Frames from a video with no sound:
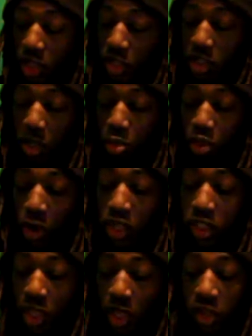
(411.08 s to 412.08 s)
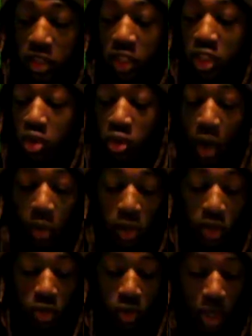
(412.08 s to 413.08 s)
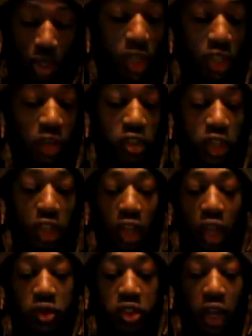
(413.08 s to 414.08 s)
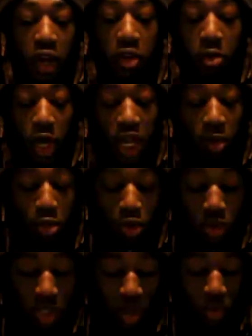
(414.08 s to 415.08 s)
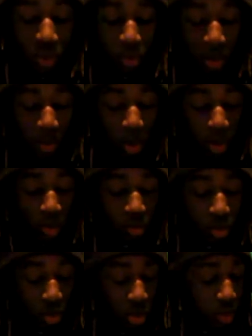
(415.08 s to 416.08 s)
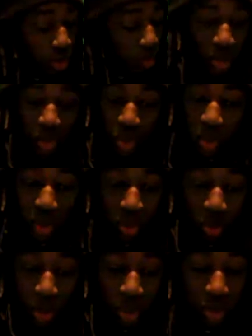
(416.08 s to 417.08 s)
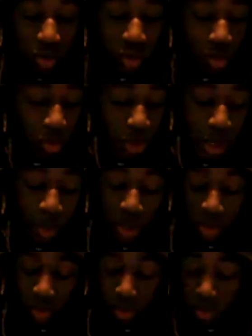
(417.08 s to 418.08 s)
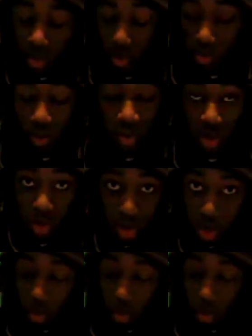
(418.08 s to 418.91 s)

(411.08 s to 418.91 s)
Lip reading: this like press thing. I was like, dude, I want to do that, because I was tired of buying boards and I wanted to make my own boards. So I looked up on YouTube, because I mean, you can look